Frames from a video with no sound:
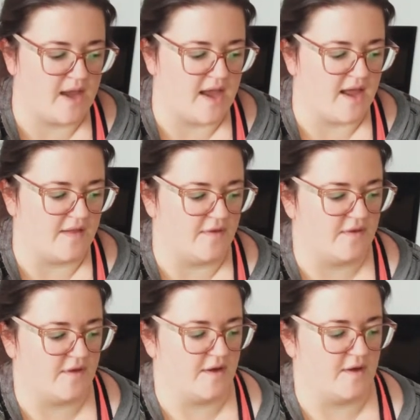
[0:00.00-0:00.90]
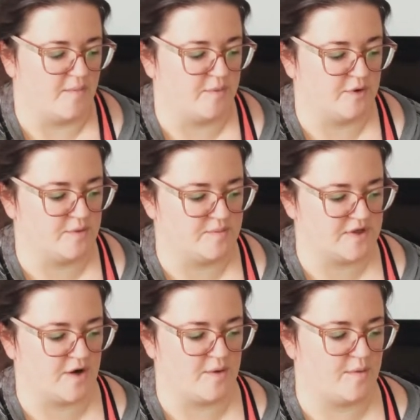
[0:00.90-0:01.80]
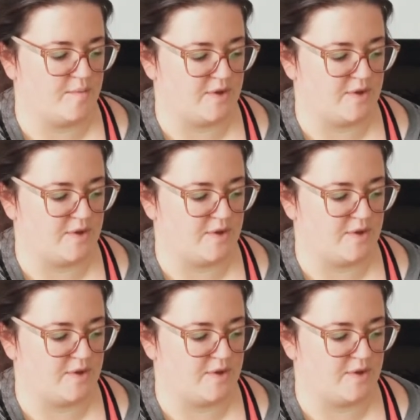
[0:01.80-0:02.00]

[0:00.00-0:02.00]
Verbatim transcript: and the blooms are